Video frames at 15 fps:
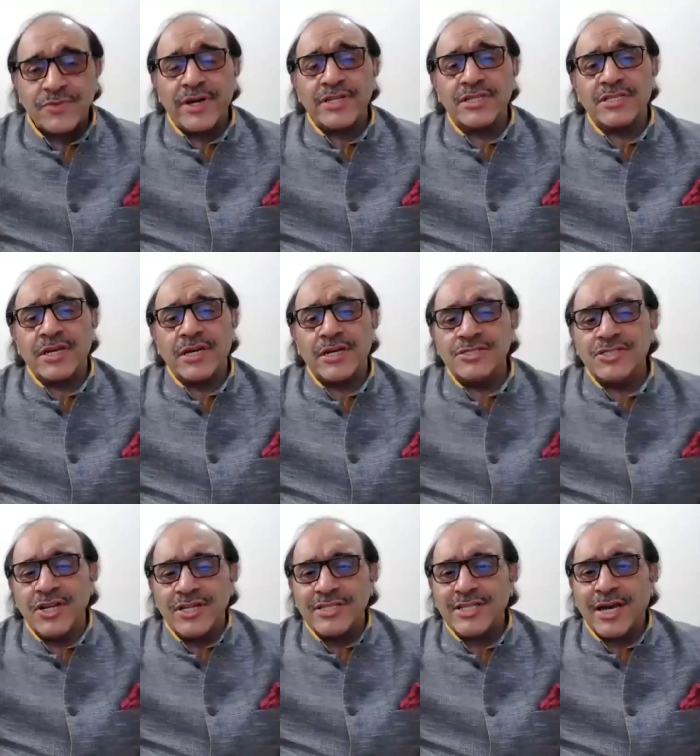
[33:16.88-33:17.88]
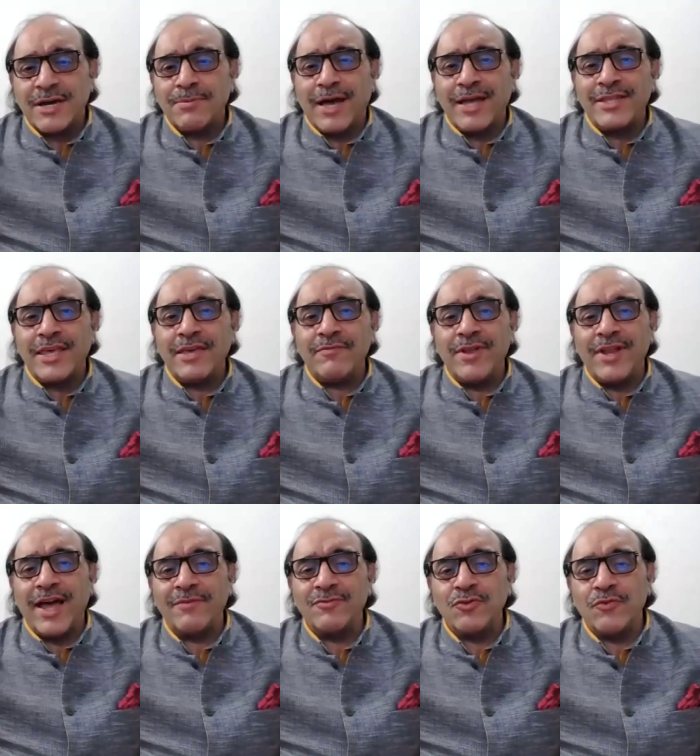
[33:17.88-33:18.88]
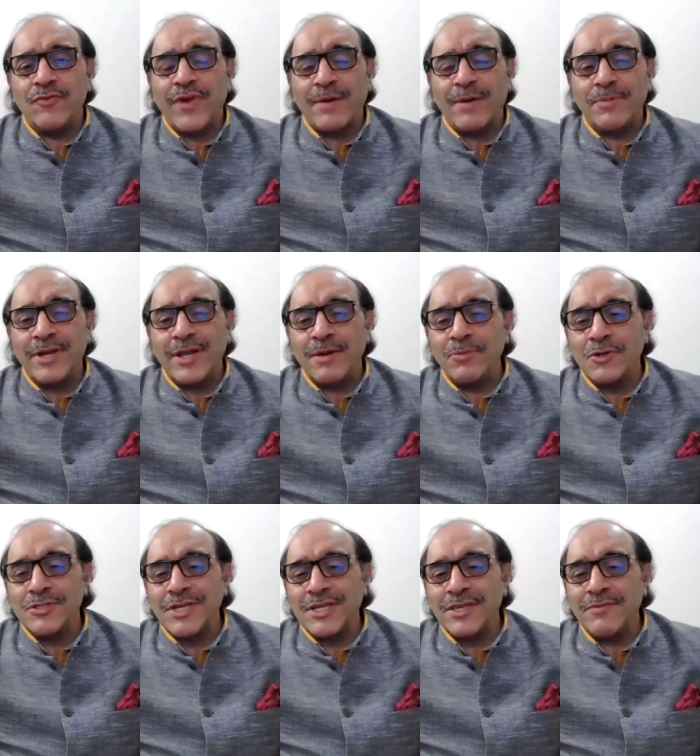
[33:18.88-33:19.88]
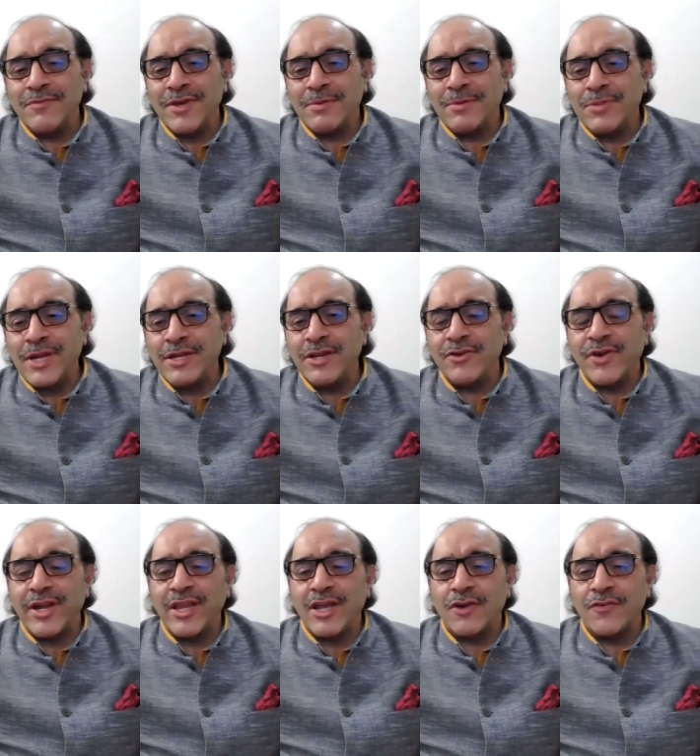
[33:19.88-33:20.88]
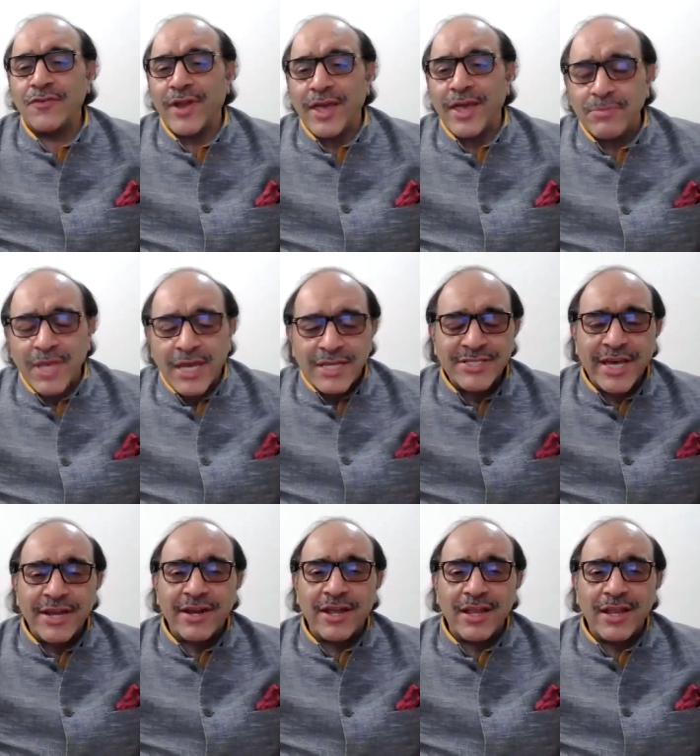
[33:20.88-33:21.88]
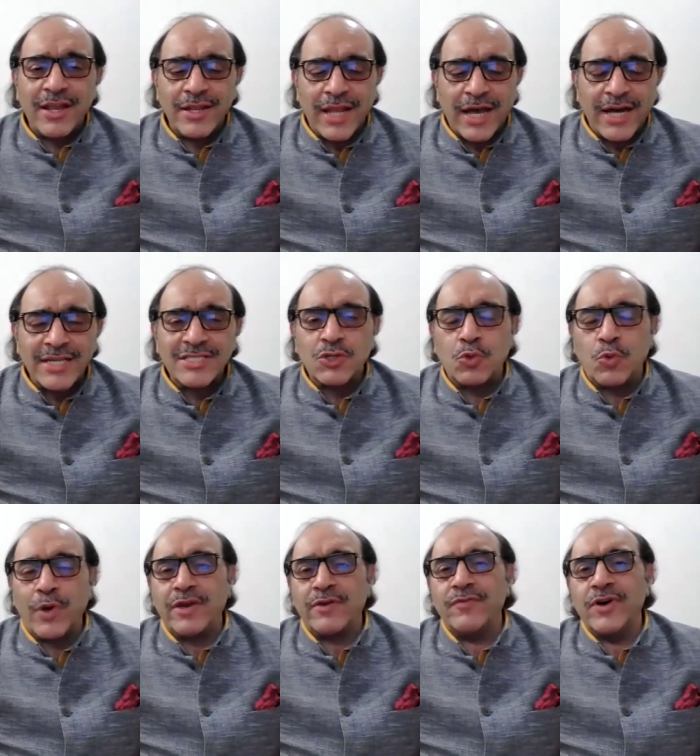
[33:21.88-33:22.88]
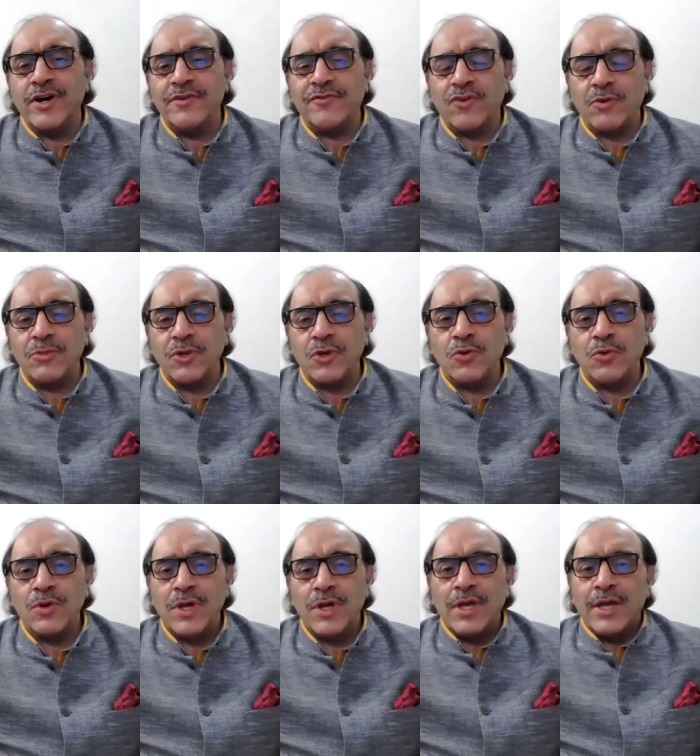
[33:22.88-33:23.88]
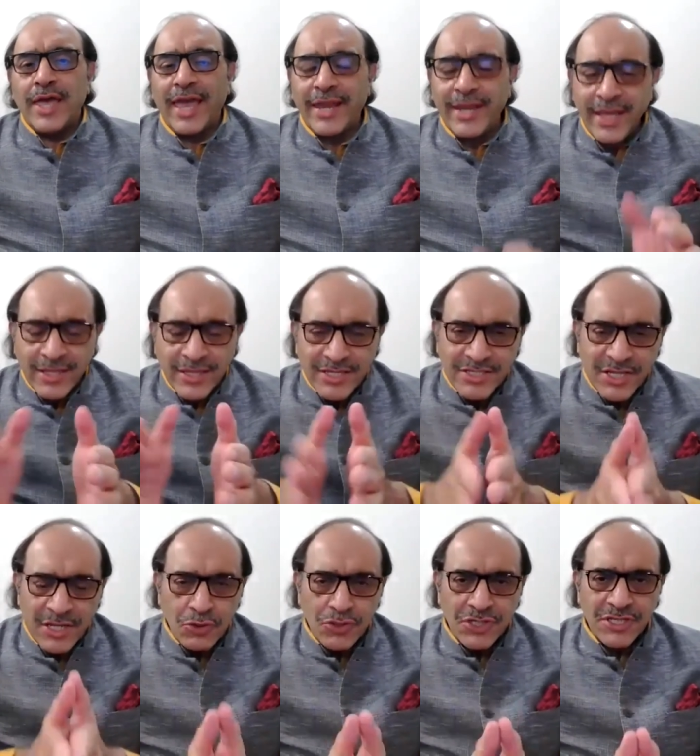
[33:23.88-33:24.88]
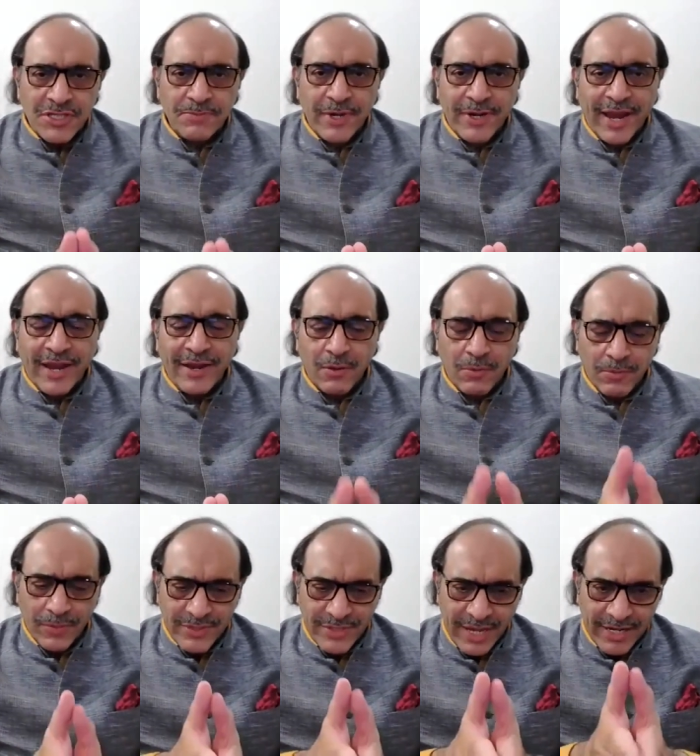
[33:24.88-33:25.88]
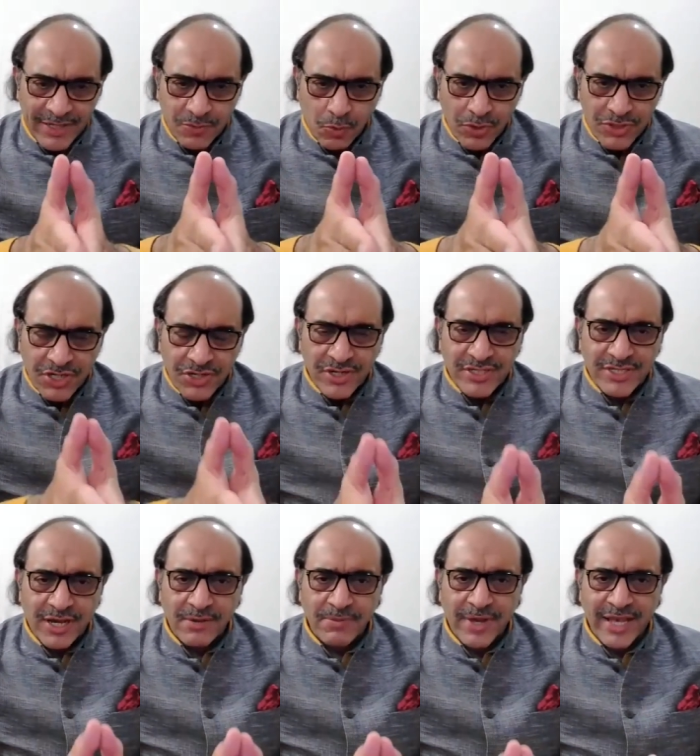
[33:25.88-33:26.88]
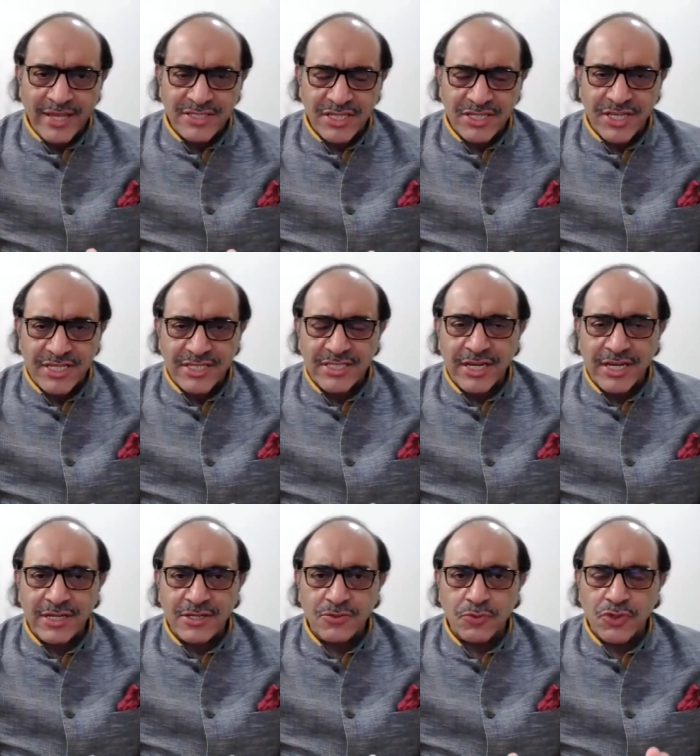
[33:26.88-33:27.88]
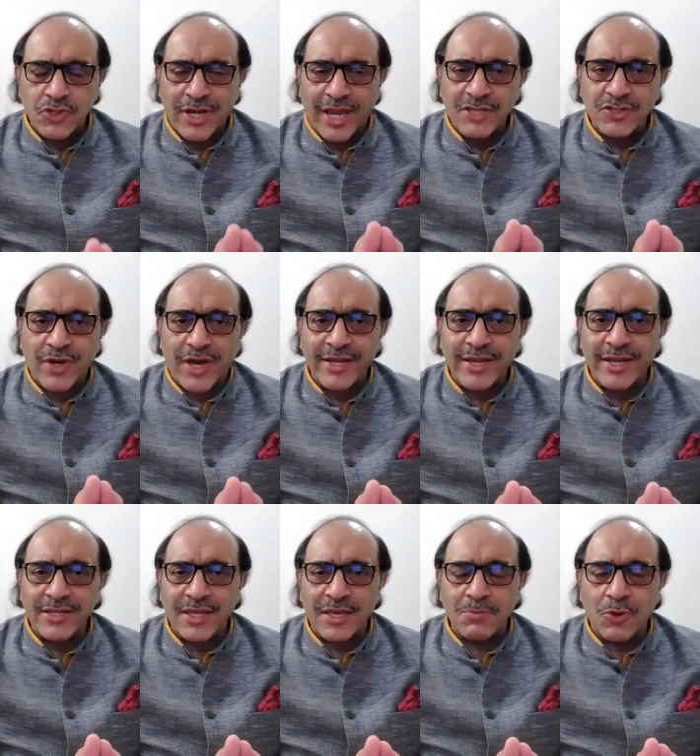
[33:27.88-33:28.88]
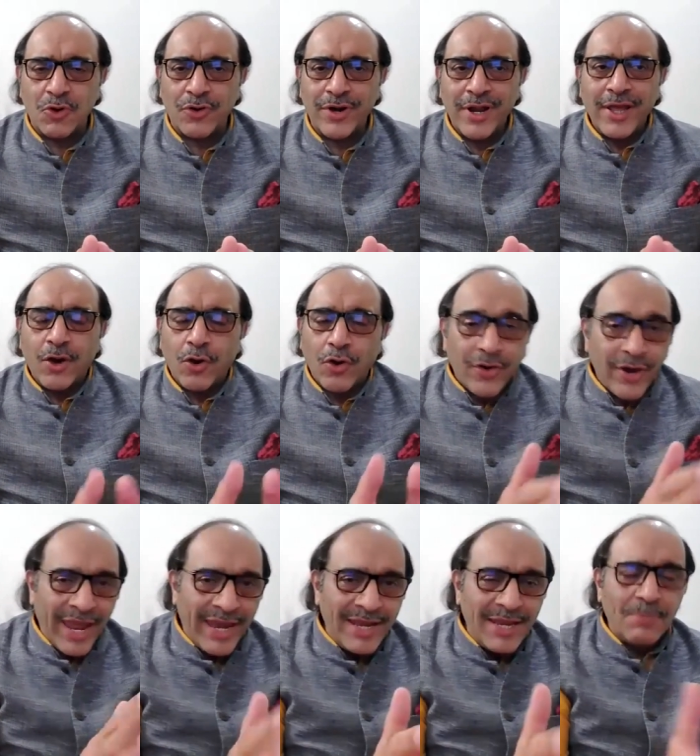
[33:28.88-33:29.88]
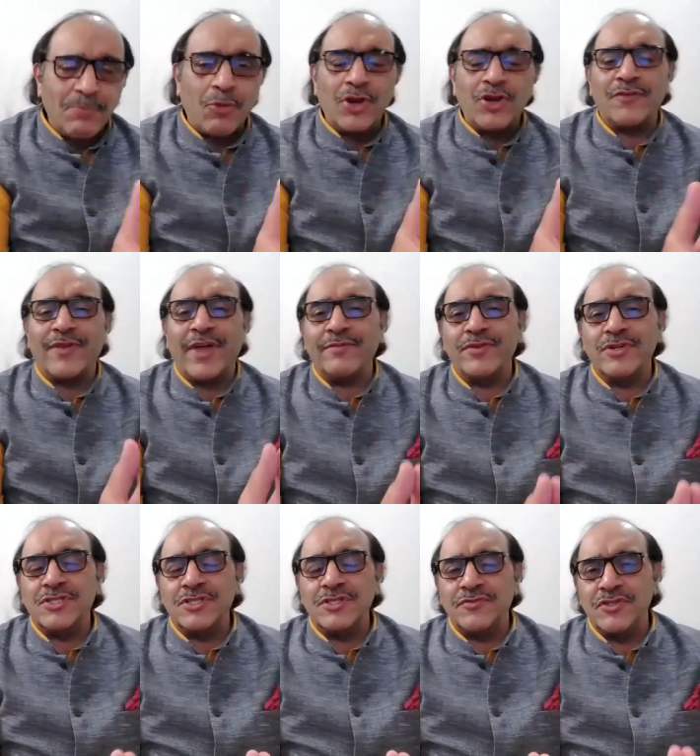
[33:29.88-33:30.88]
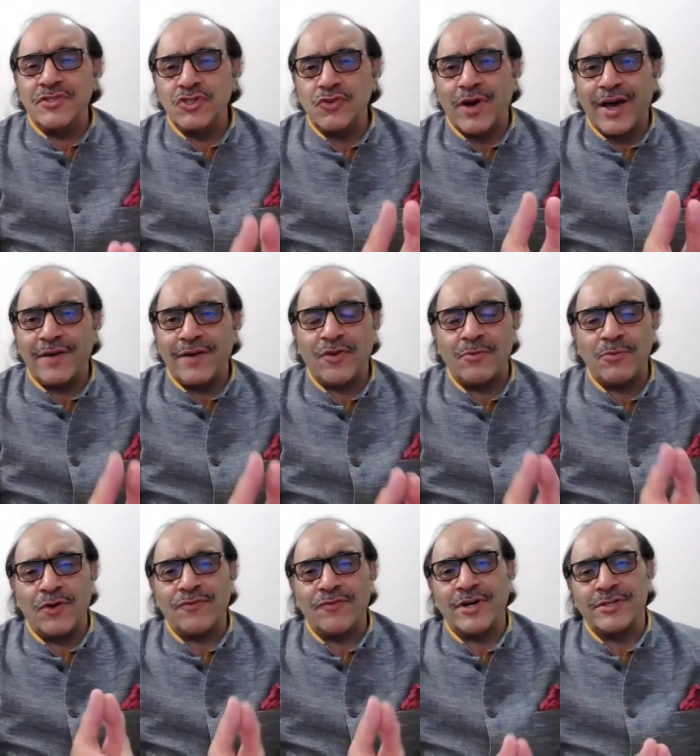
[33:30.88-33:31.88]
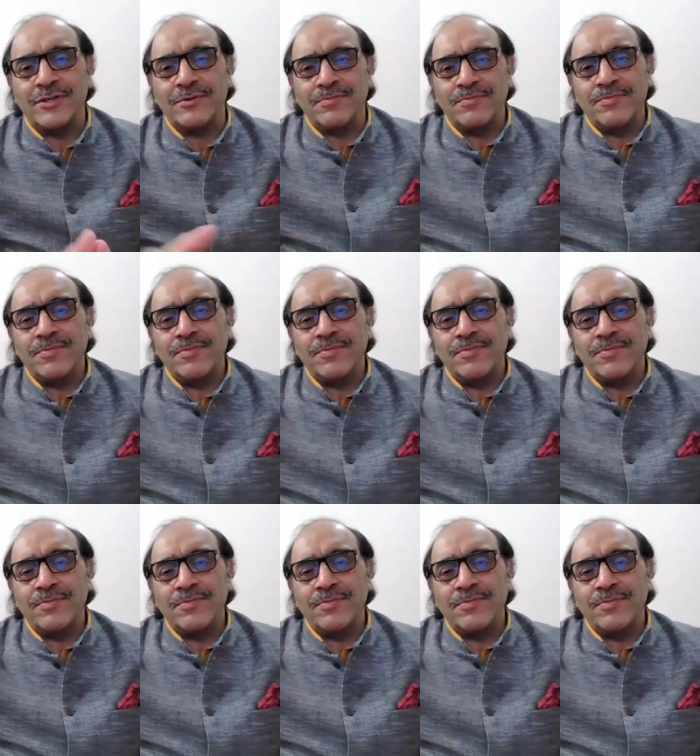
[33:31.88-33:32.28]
words, General Saab. I think we'll have to wrap it up because I think we're completely running out of time. Saira, last quick word from you. Any other solutions besides what General Saab has suggested? Would you like to add anything more or any point of divergence which you have from your father?